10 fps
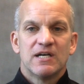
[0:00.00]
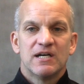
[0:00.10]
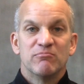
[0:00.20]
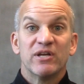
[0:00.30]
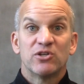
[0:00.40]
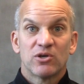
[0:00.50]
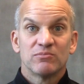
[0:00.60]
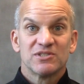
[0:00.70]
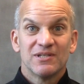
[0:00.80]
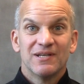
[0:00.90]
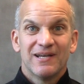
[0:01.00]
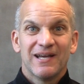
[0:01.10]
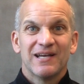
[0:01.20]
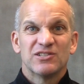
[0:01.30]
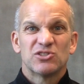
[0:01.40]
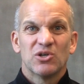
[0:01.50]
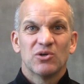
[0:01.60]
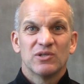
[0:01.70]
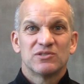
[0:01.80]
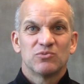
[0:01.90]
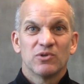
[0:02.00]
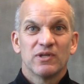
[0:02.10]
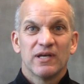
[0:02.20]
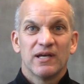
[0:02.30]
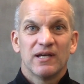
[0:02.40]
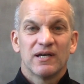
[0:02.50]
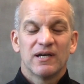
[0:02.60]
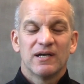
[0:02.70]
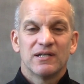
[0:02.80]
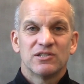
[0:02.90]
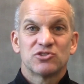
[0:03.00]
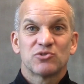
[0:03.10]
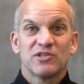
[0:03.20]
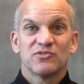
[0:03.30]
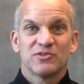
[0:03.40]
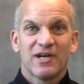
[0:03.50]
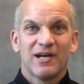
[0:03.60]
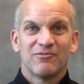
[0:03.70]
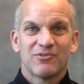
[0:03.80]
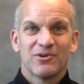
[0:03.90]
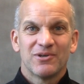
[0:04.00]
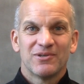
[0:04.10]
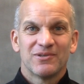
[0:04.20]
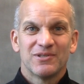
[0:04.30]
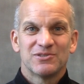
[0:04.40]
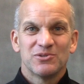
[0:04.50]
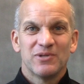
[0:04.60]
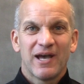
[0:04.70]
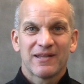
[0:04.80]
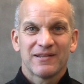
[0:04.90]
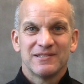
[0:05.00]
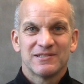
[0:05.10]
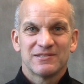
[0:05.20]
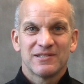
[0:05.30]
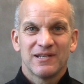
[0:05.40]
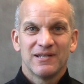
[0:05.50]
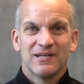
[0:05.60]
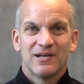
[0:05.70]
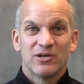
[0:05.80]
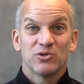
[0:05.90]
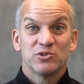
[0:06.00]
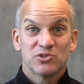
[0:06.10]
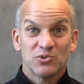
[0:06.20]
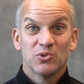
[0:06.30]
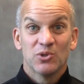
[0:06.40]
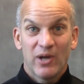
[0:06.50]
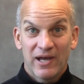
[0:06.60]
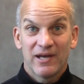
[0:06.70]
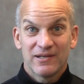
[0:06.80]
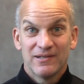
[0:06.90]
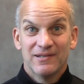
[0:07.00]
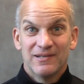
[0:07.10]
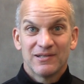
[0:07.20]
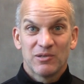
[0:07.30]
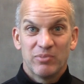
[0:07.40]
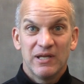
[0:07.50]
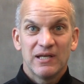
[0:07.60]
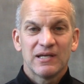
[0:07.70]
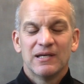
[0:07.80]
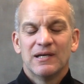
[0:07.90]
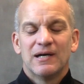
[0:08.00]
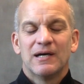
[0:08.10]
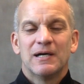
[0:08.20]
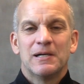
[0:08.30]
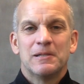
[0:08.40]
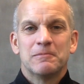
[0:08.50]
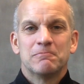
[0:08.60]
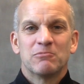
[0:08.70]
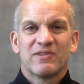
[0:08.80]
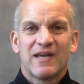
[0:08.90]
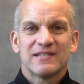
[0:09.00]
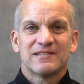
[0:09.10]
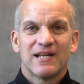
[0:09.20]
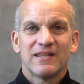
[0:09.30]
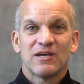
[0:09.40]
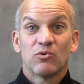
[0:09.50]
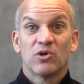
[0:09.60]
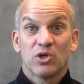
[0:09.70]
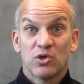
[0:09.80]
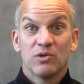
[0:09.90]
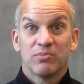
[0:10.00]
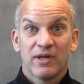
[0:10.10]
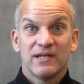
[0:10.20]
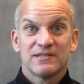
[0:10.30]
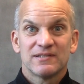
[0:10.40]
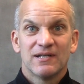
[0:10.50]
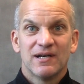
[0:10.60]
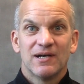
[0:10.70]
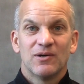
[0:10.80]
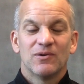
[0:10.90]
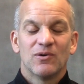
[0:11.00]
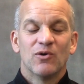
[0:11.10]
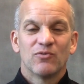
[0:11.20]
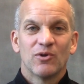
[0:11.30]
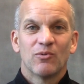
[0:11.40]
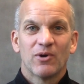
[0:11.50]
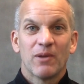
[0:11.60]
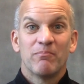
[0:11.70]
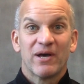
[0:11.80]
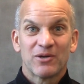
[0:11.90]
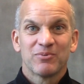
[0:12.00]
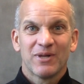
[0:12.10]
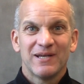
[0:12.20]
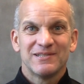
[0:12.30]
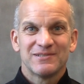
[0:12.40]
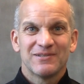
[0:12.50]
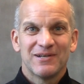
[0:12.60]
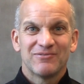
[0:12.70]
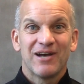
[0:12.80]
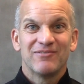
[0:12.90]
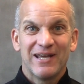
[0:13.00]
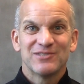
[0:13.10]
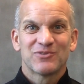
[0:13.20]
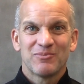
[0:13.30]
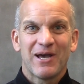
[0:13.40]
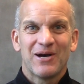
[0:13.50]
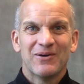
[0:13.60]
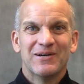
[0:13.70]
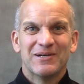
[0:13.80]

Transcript: midterms, and so it's really a distressful time for the student athletes as they are doing school and competing. With that said, I think we're in a good place. Hopefully we're in a better place 5 days from now,